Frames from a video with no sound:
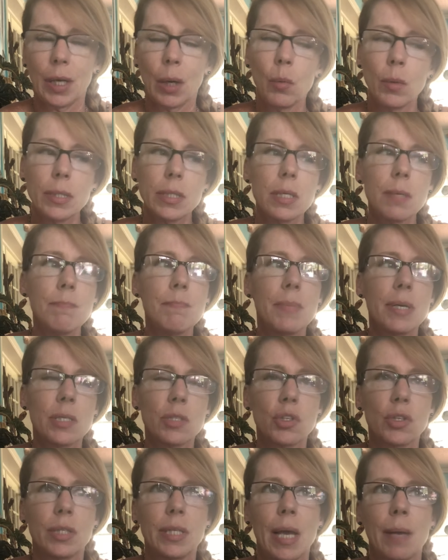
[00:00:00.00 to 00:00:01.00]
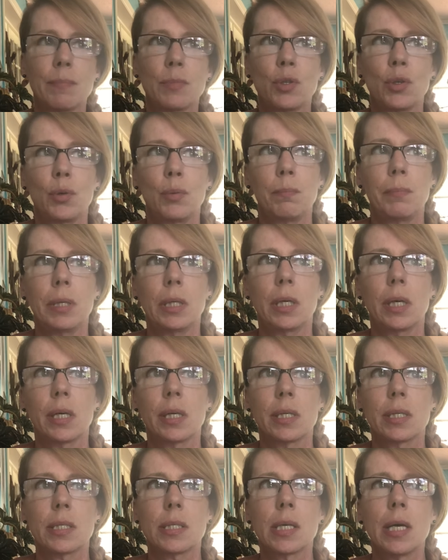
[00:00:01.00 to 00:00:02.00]
I want to mention Neptune
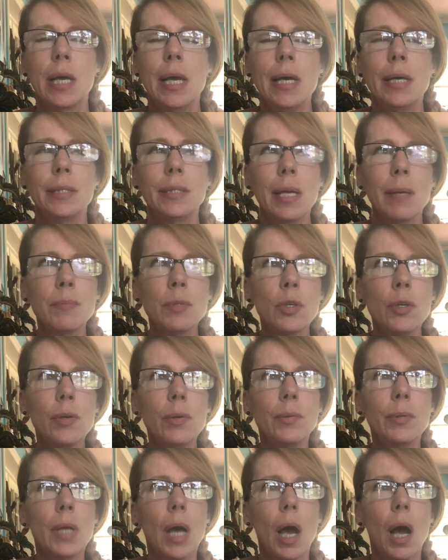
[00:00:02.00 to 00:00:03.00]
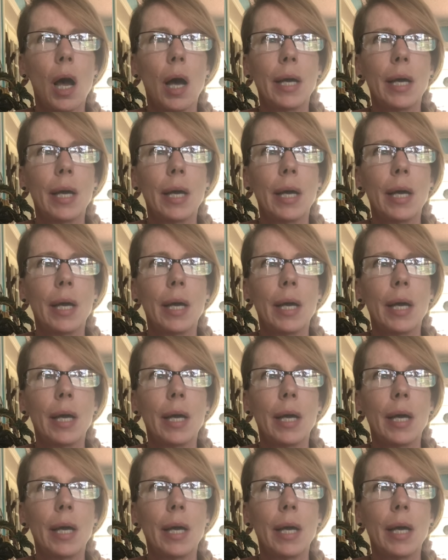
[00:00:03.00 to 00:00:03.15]
because Neptune